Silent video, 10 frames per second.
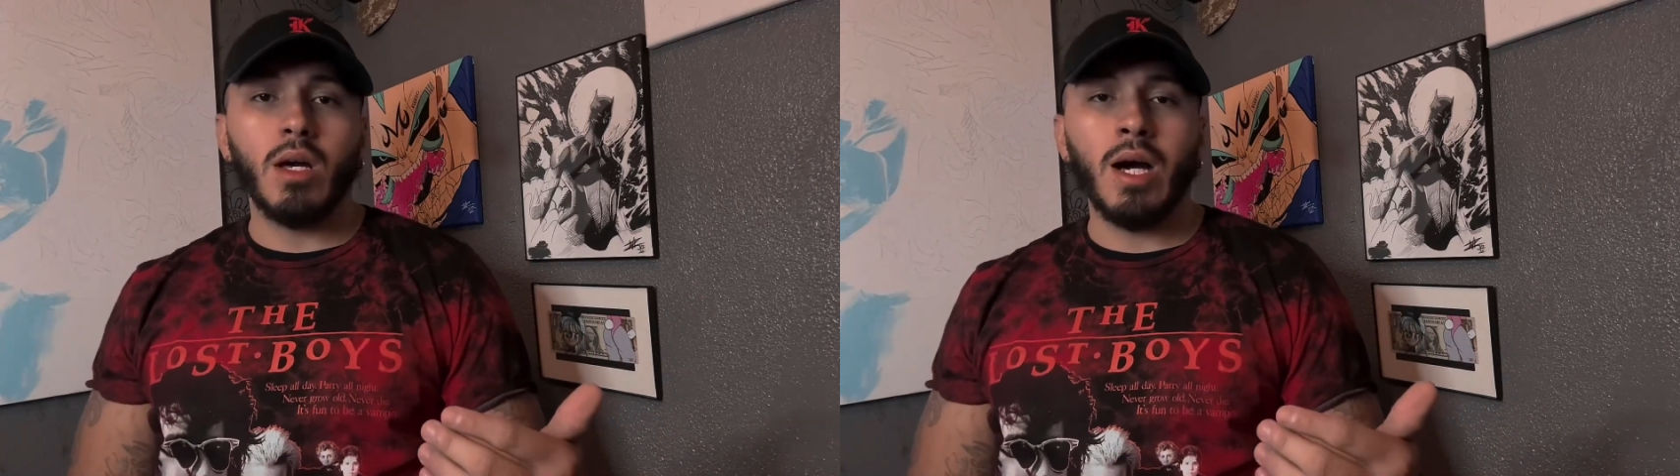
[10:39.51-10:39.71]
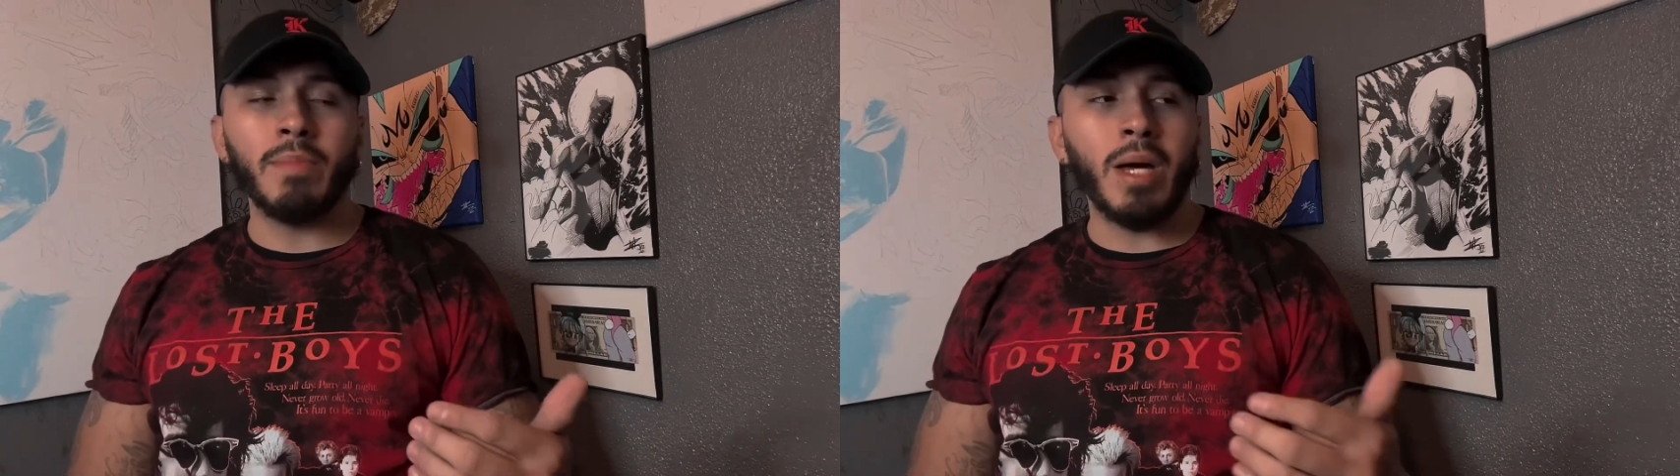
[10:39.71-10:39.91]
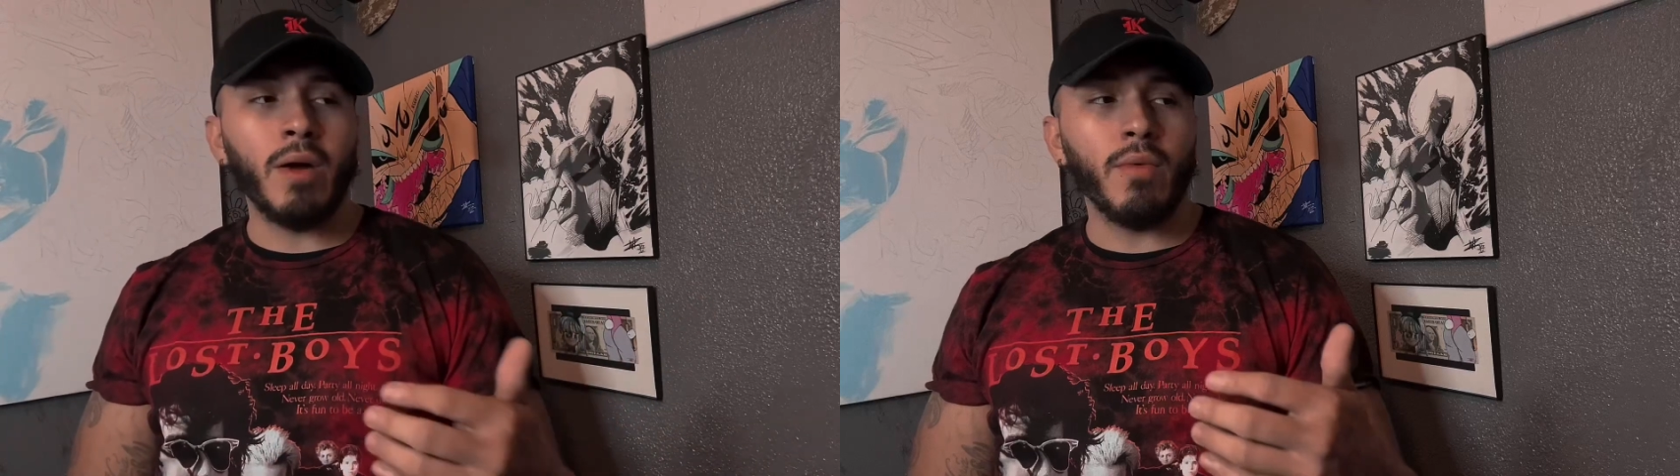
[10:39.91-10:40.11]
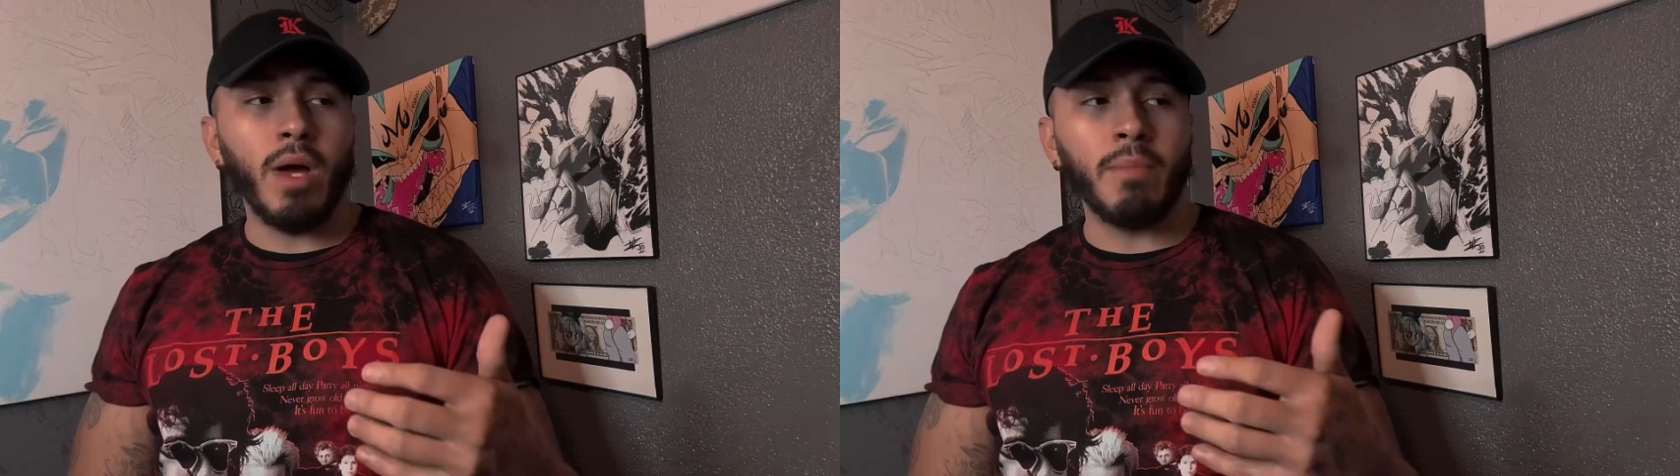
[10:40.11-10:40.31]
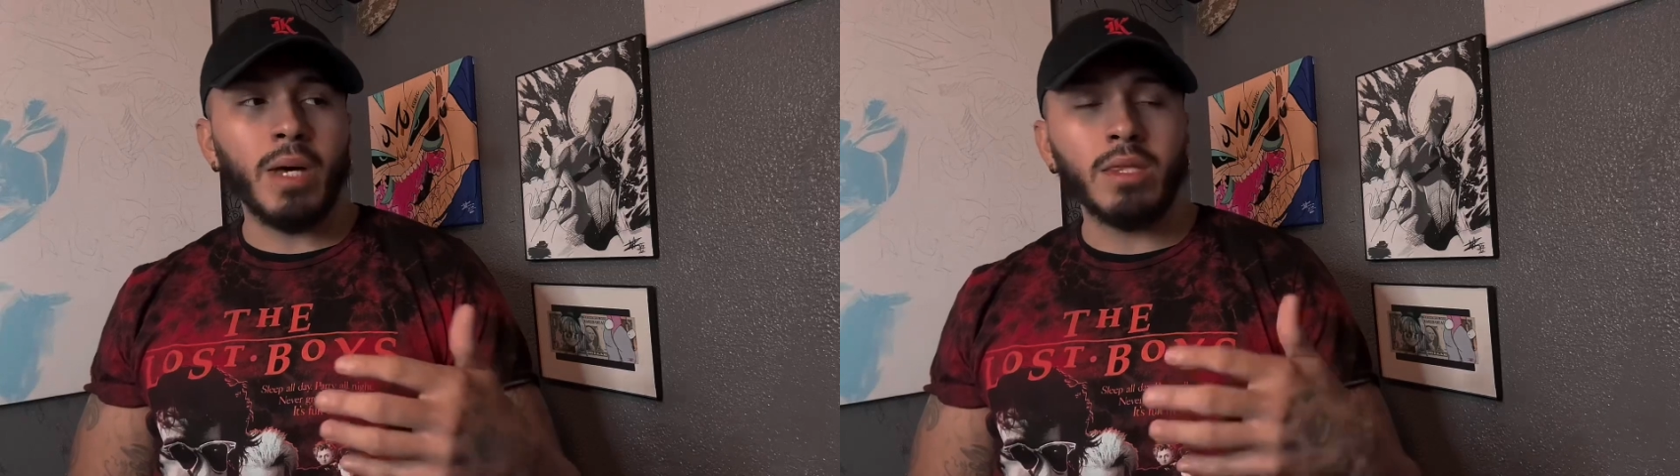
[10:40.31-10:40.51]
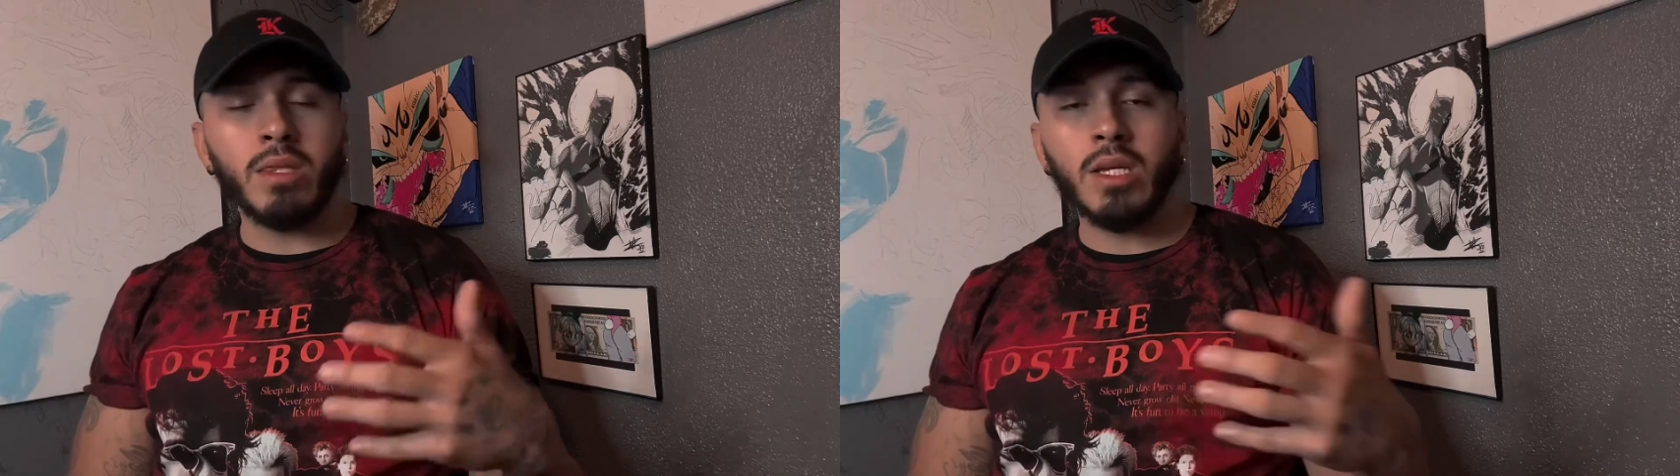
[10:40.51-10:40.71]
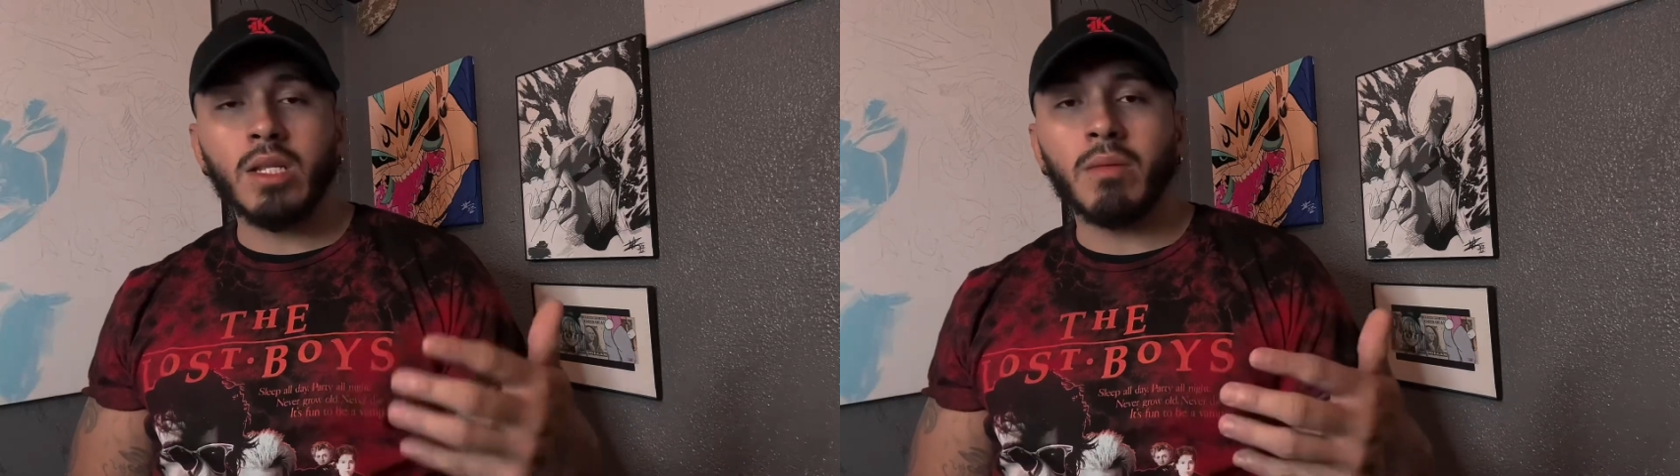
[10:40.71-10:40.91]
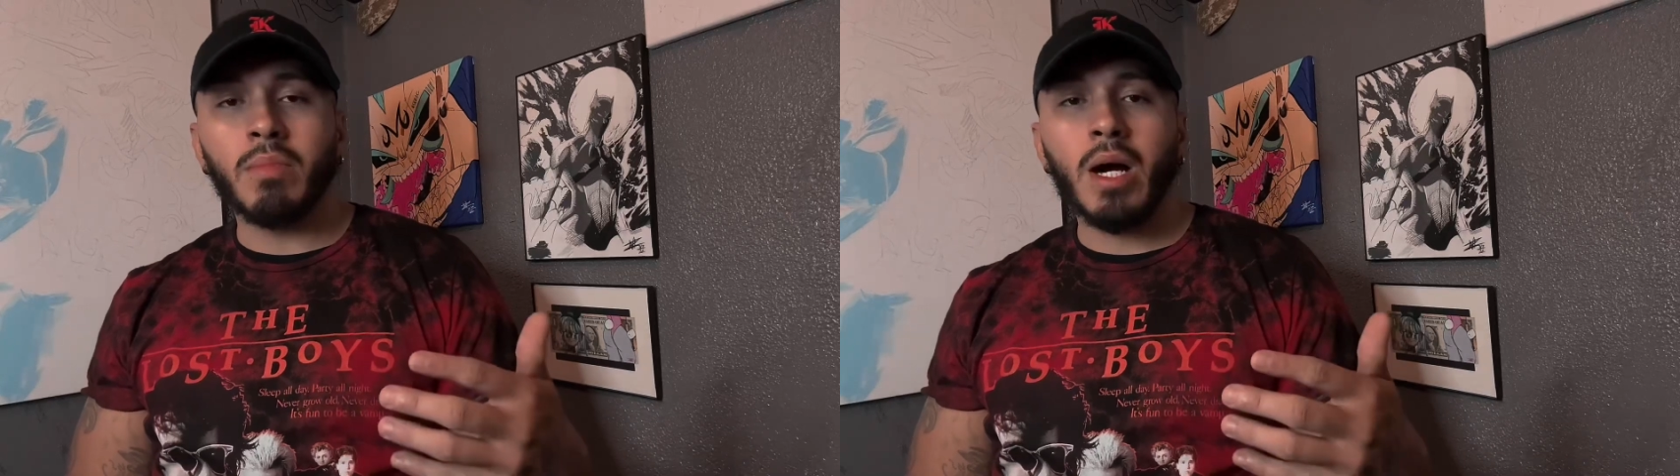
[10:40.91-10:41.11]
I'm not I'm not
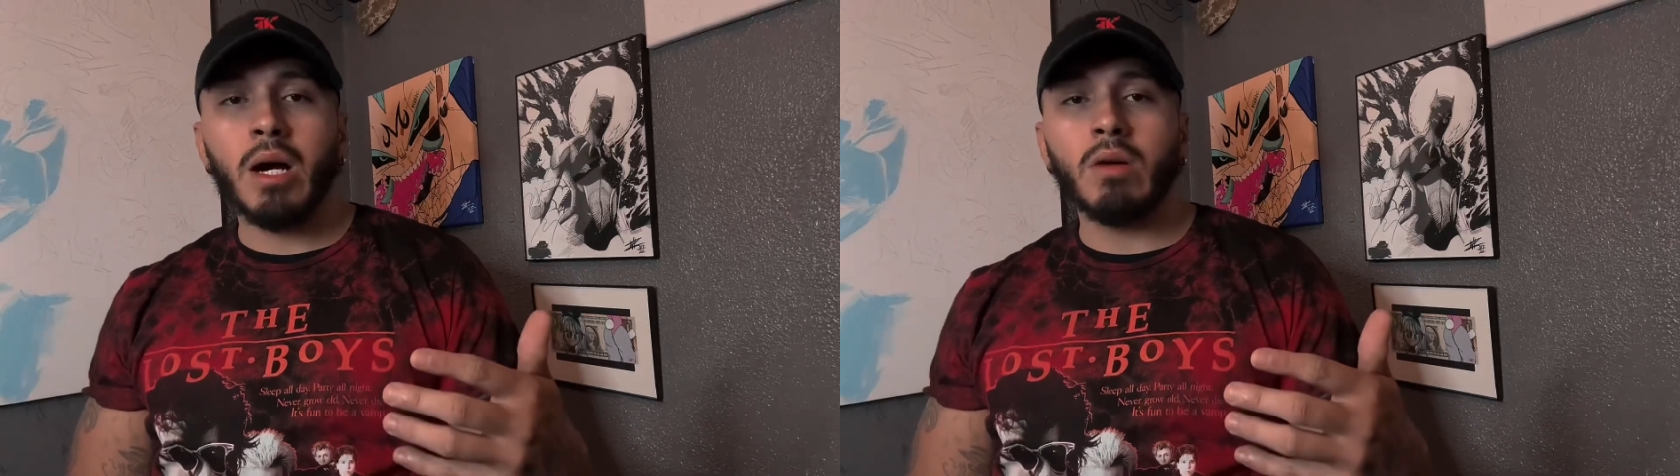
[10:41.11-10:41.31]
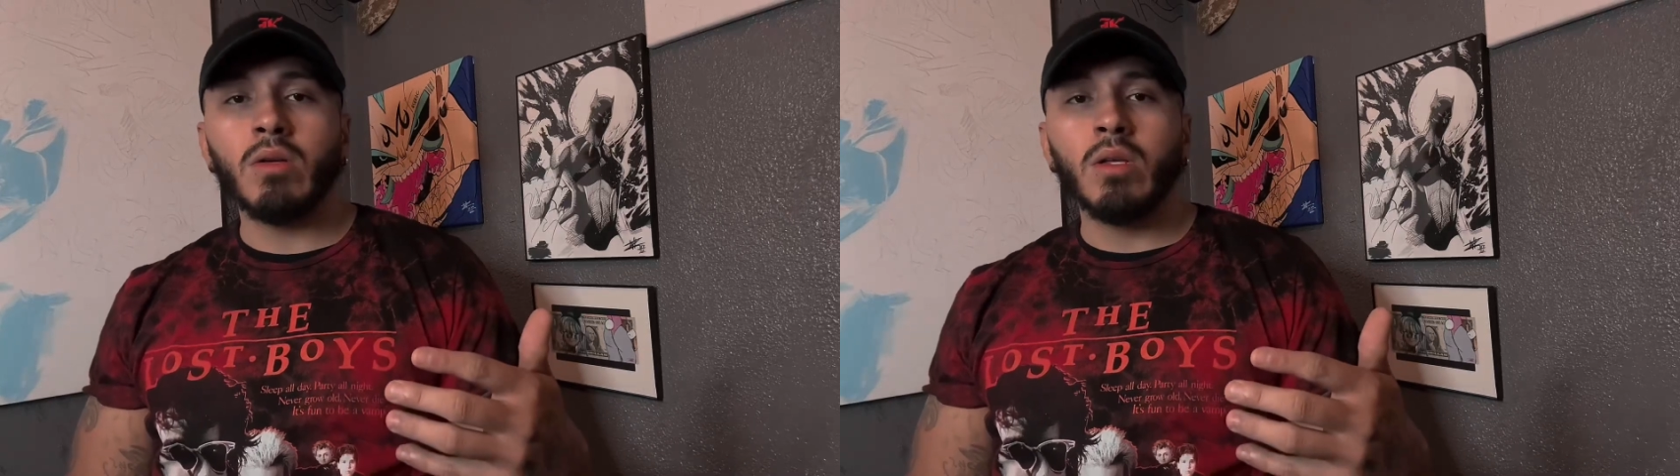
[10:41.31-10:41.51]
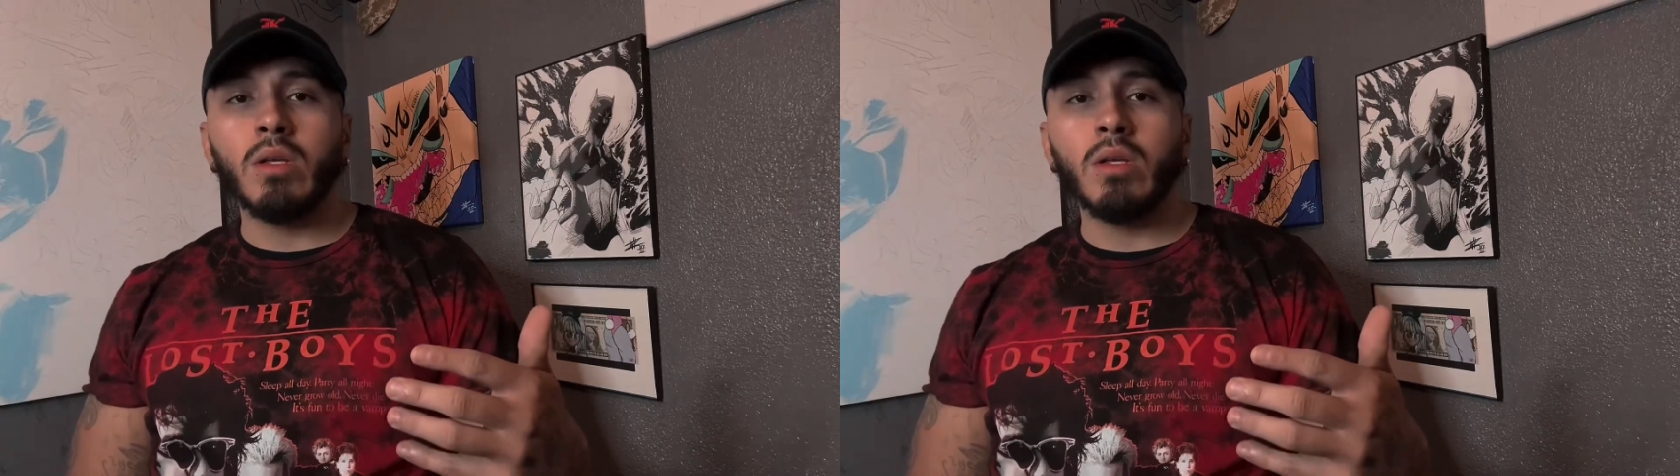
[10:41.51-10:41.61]
thinking about